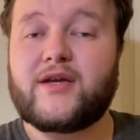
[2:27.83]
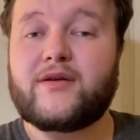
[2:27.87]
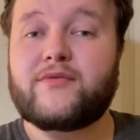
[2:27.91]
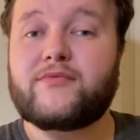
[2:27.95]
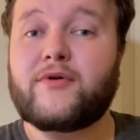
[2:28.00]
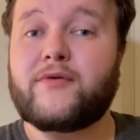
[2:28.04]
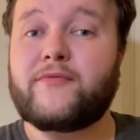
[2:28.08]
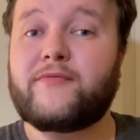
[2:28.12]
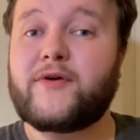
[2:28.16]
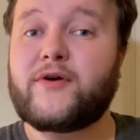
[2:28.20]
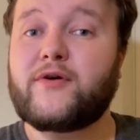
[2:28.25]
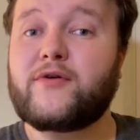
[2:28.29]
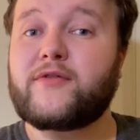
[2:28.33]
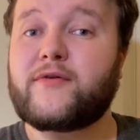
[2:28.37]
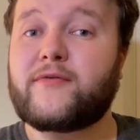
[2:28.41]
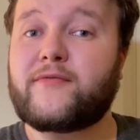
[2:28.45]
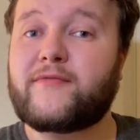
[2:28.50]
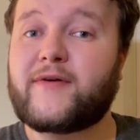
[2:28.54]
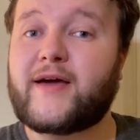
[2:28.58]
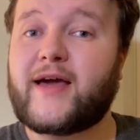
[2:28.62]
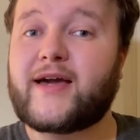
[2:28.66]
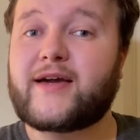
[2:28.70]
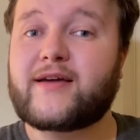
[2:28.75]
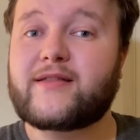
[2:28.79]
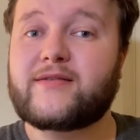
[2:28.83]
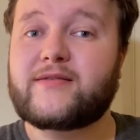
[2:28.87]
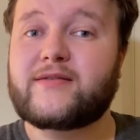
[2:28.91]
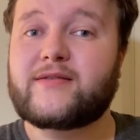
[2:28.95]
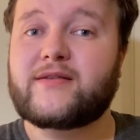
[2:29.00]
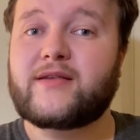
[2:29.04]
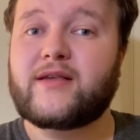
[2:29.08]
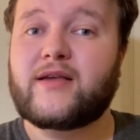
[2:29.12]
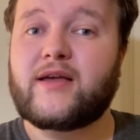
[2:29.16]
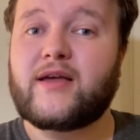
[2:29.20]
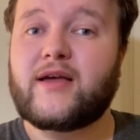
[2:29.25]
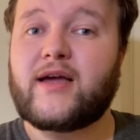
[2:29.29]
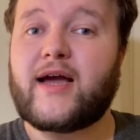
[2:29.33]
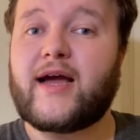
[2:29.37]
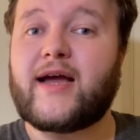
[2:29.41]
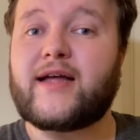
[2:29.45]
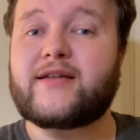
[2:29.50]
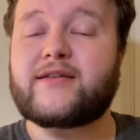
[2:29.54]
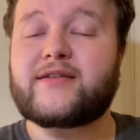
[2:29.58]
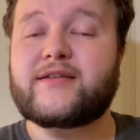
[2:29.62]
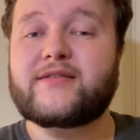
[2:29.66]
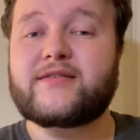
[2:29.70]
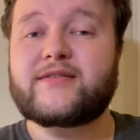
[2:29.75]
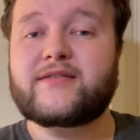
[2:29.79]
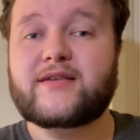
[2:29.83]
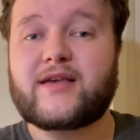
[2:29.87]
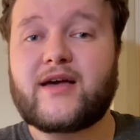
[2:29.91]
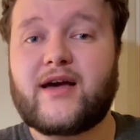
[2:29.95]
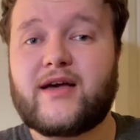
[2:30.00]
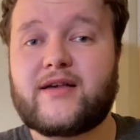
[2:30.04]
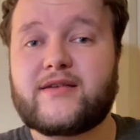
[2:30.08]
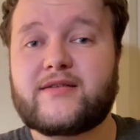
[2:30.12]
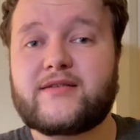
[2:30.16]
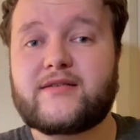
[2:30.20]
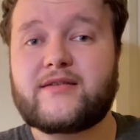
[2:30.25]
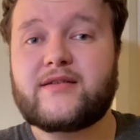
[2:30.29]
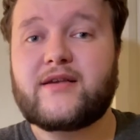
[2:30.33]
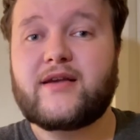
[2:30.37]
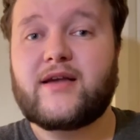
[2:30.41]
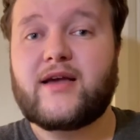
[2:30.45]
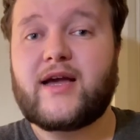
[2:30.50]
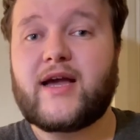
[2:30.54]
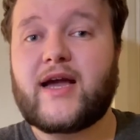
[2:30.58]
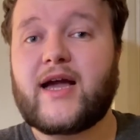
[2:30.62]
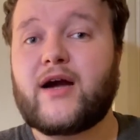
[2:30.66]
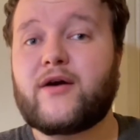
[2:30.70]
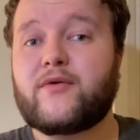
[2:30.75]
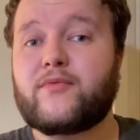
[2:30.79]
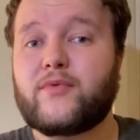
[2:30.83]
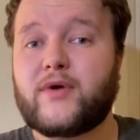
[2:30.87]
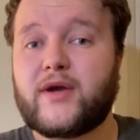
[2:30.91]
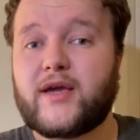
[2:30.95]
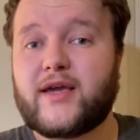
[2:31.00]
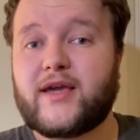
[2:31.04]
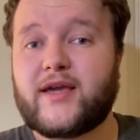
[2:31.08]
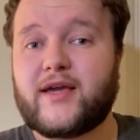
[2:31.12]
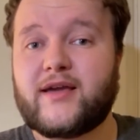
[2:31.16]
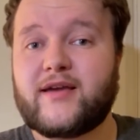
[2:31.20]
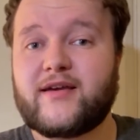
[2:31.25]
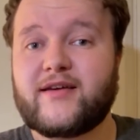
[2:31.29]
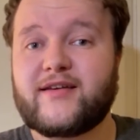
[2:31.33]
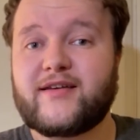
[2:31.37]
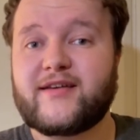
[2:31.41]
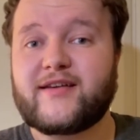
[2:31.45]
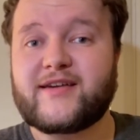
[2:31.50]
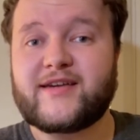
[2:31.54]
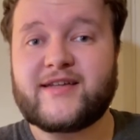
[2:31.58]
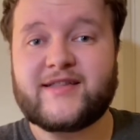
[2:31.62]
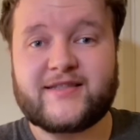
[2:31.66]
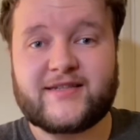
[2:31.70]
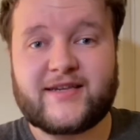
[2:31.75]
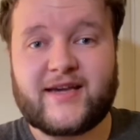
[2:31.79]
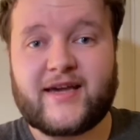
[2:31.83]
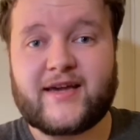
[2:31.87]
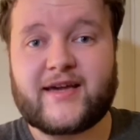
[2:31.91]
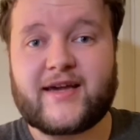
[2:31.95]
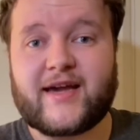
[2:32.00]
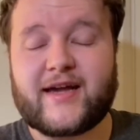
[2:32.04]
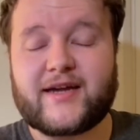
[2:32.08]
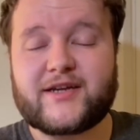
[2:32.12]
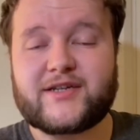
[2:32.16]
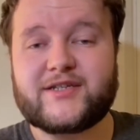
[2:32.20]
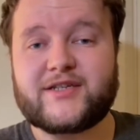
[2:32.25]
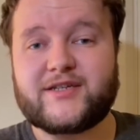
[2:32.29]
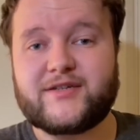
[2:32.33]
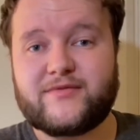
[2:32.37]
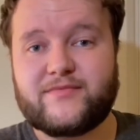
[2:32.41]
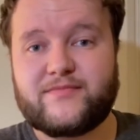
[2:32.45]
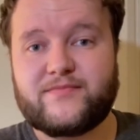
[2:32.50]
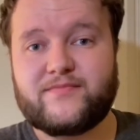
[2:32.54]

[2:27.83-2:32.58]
reveal the facts, and discuss how we can take action.